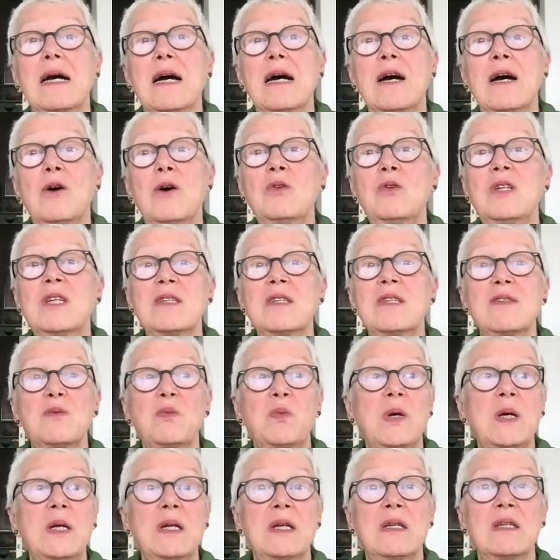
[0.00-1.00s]
does
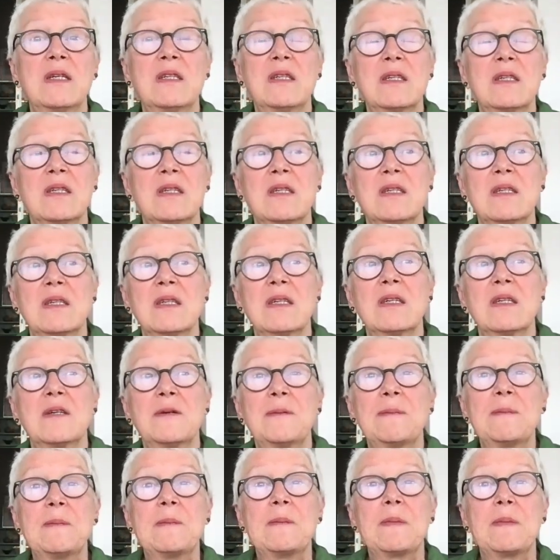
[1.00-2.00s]
one
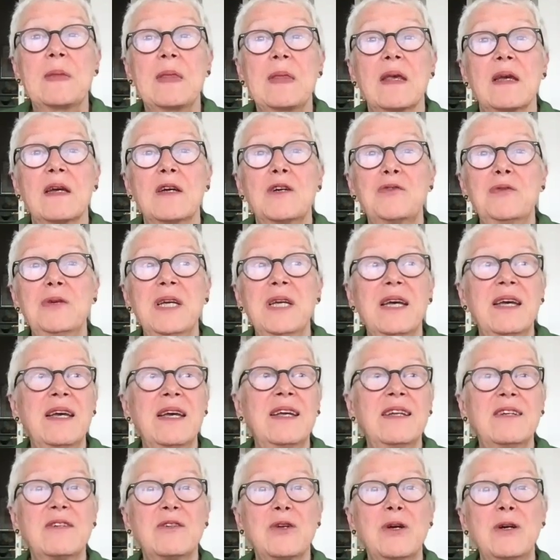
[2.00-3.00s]

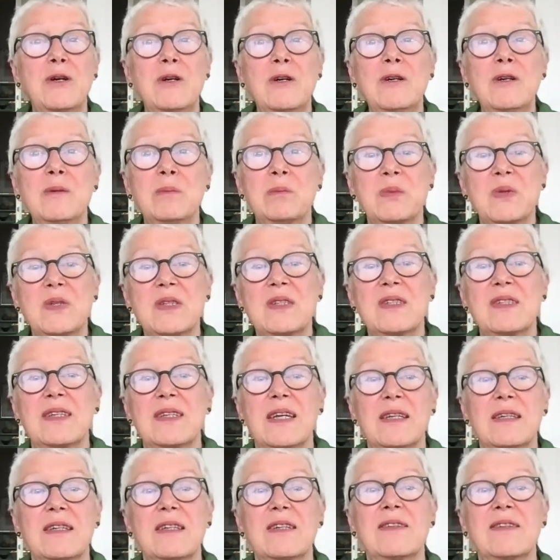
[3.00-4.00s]
create terms
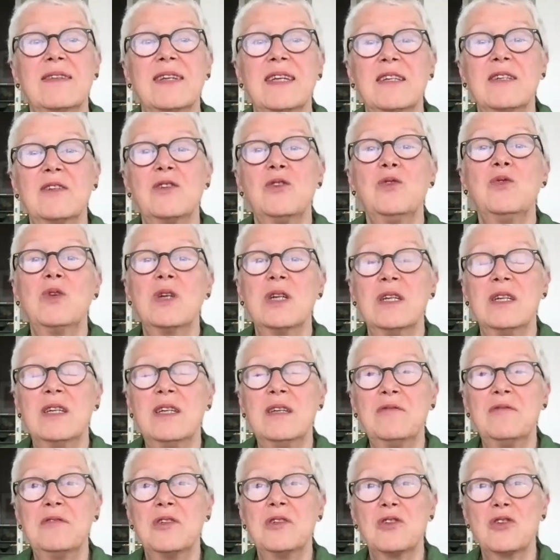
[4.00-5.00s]
that you can
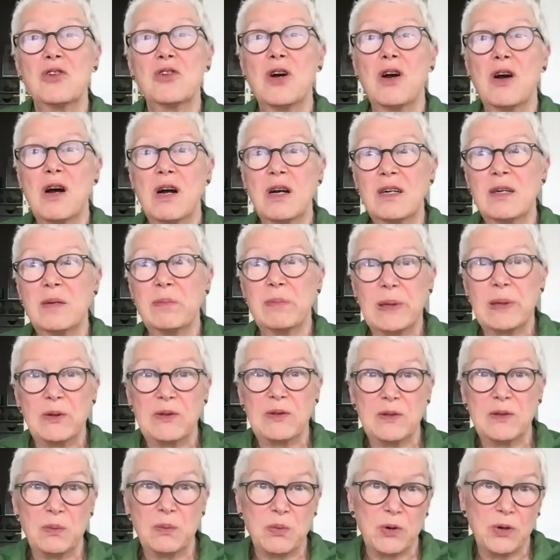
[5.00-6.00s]
even talk about
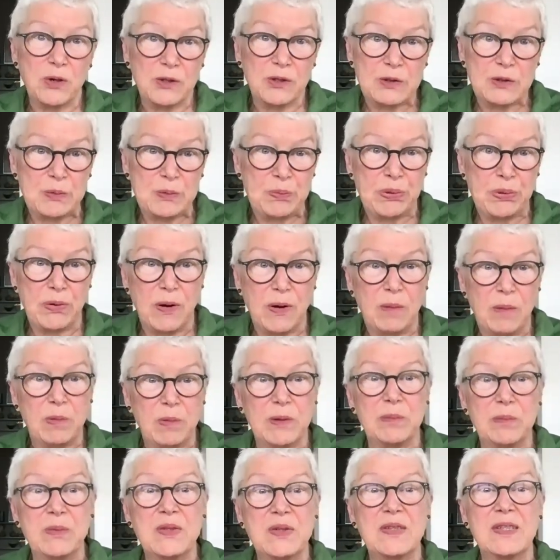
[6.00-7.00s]
the world's
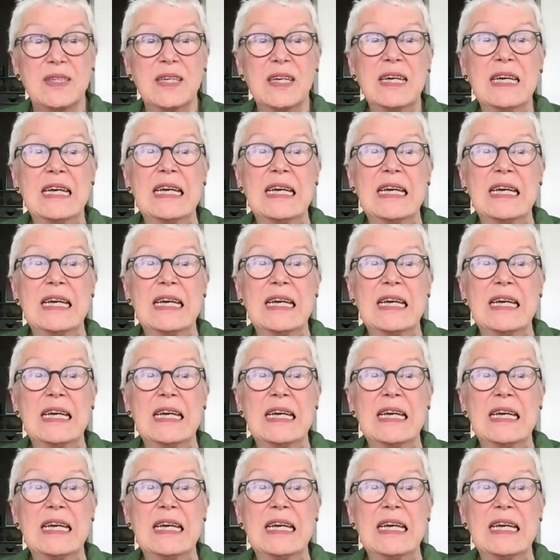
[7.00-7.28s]
problems